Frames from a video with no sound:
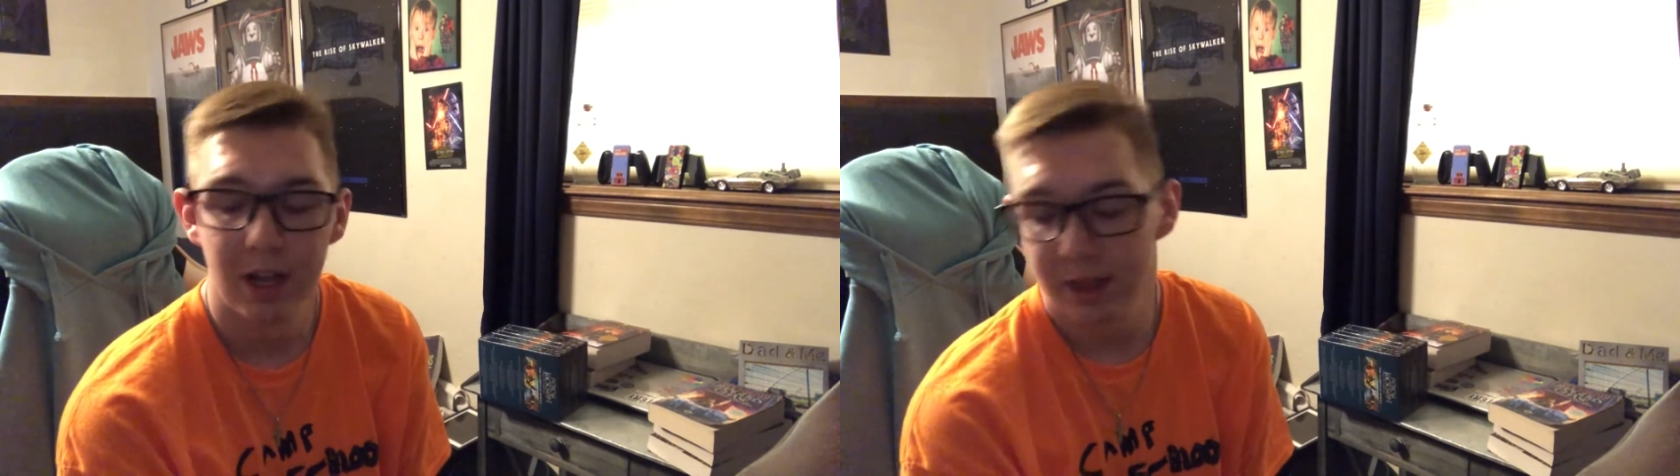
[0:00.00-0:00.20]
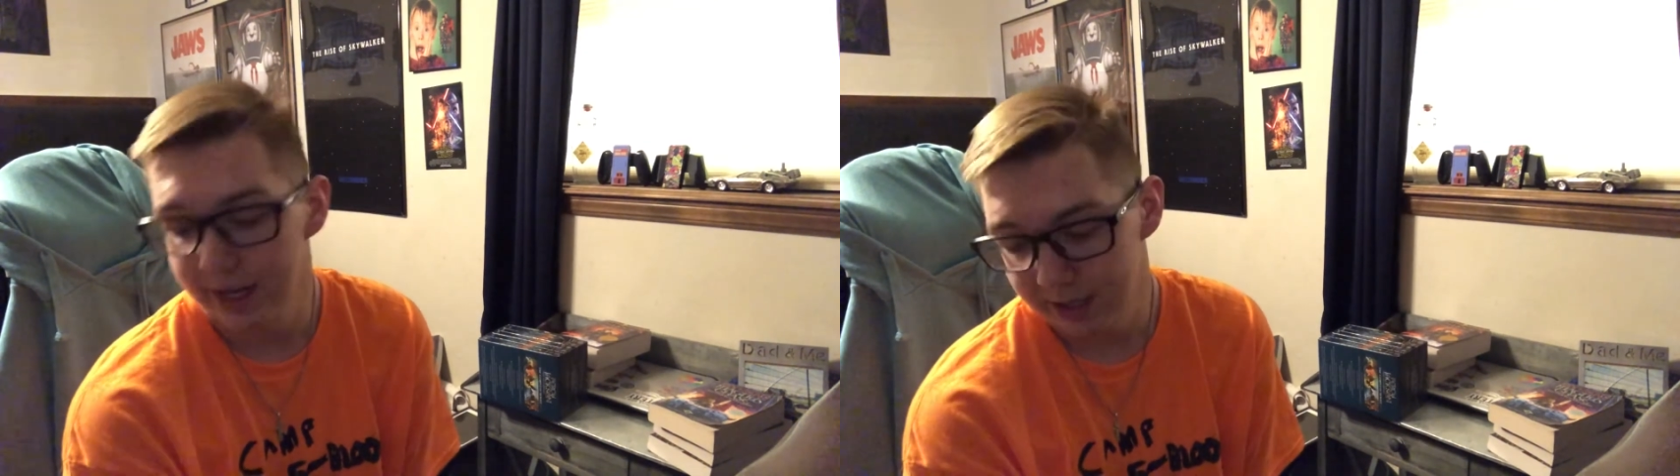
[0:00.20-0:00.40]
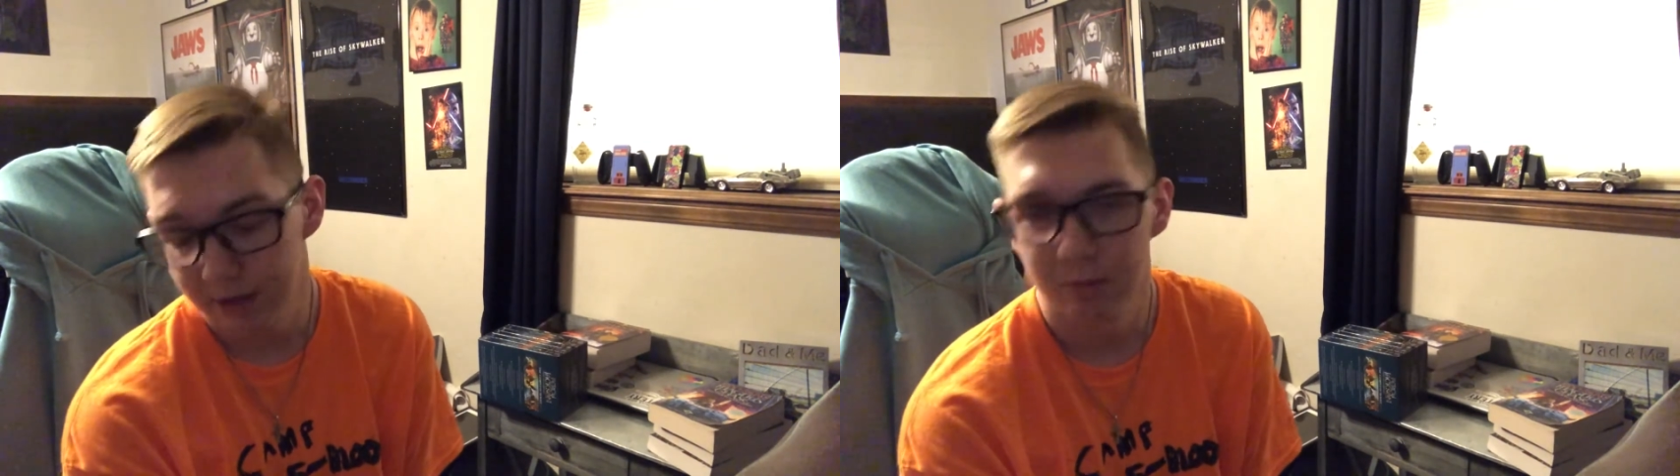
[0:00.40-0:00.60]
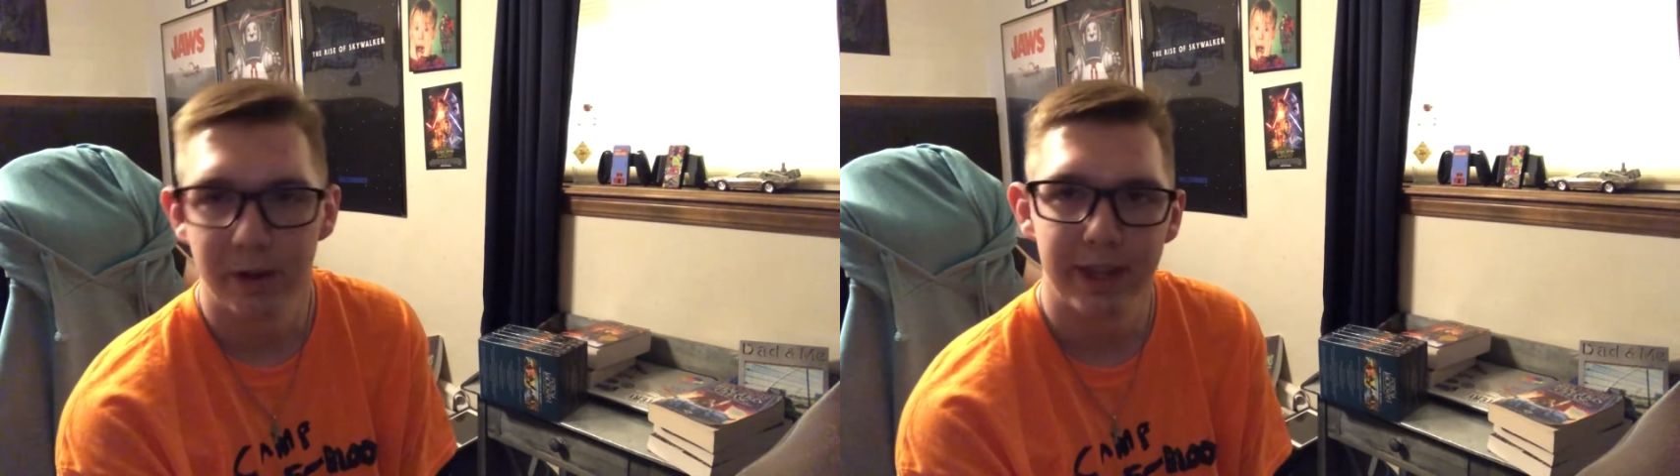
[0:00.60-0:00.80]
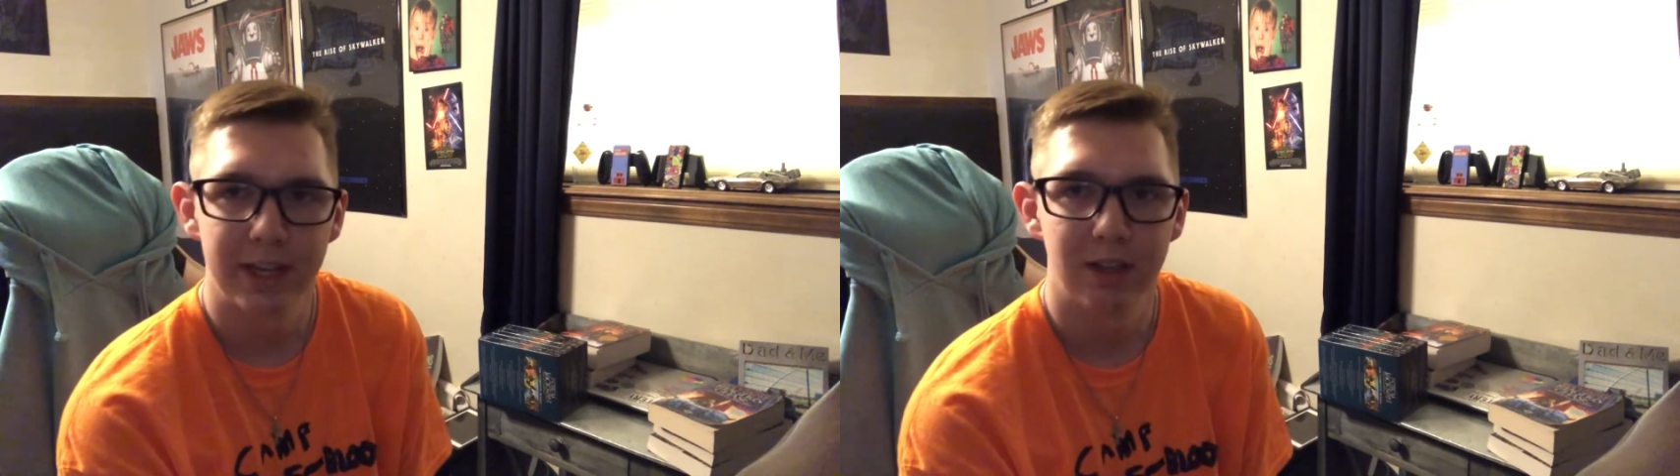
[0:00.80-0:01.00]
that's the one
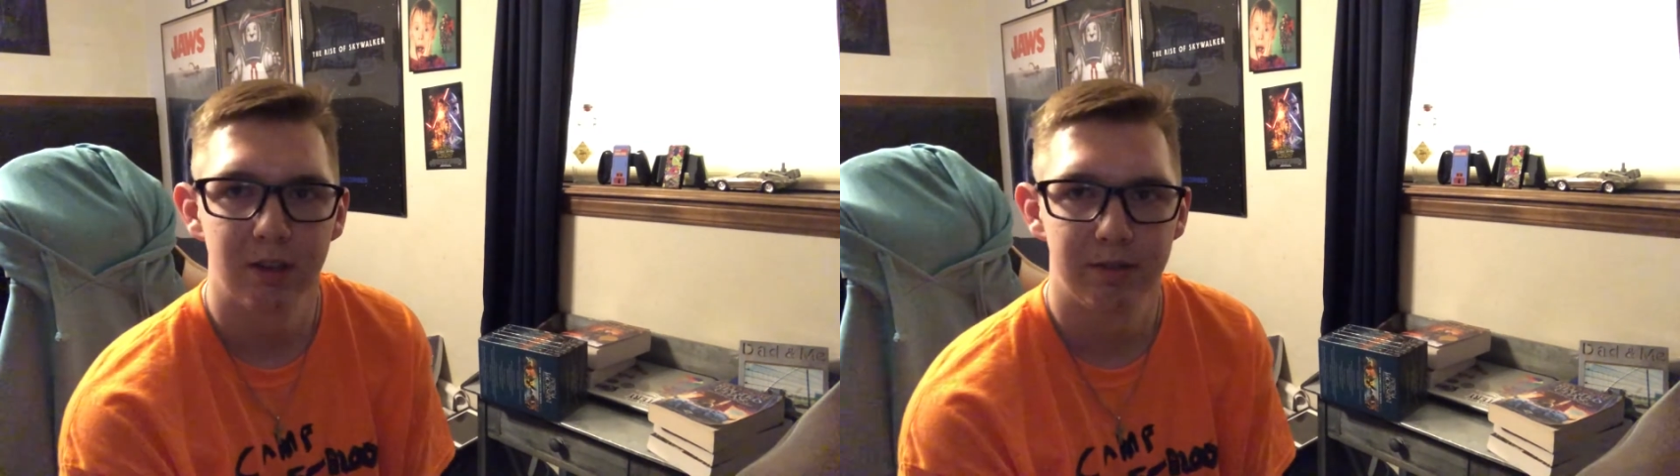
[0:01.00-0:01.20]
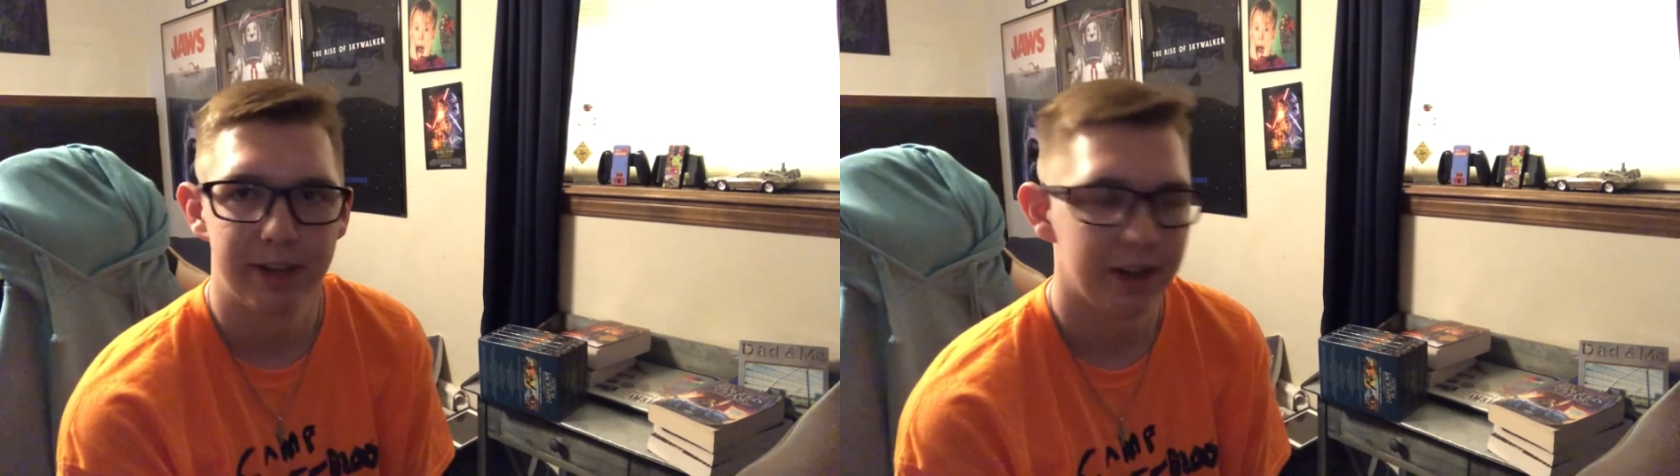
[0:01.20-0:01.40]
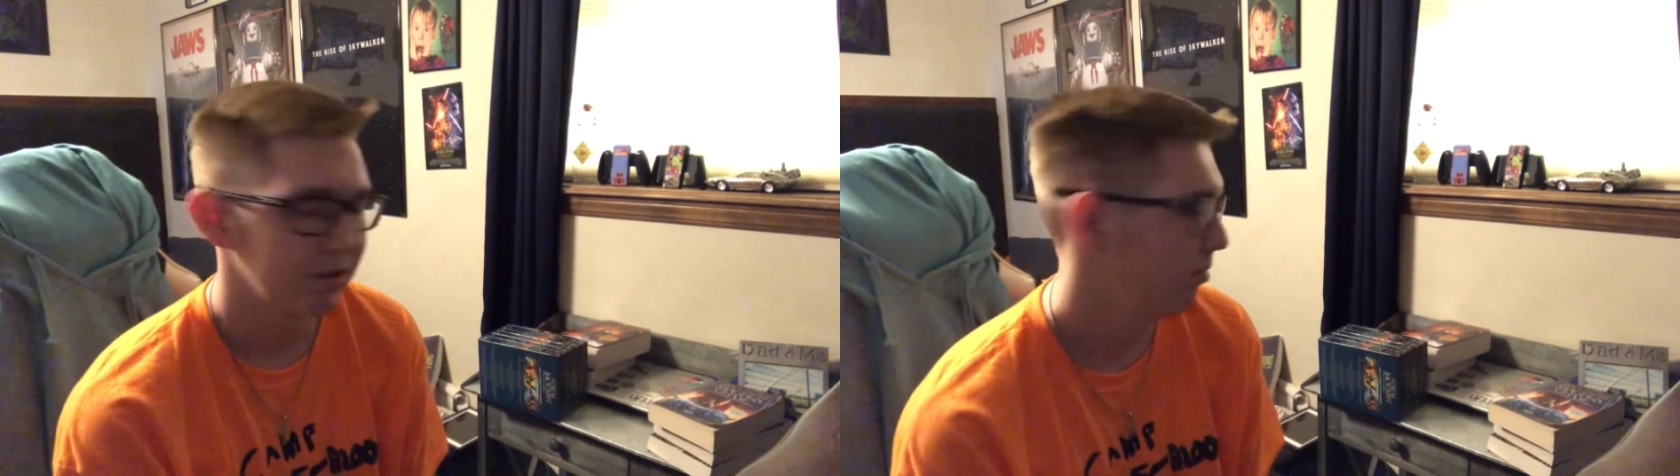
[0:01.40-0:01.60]
that's loaned out to a